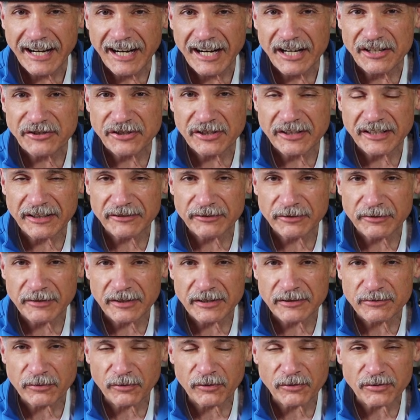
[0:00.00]
I should get through
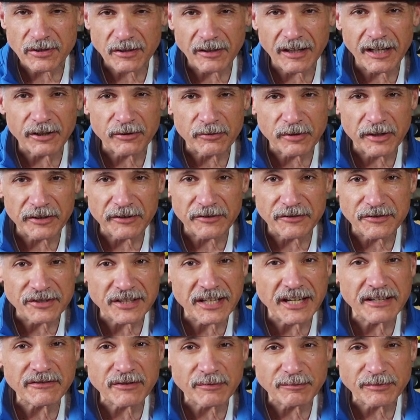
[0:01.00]
these rolls a lot quicker and
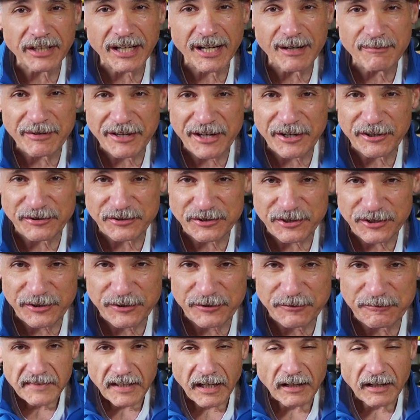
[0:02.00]
save some time there too.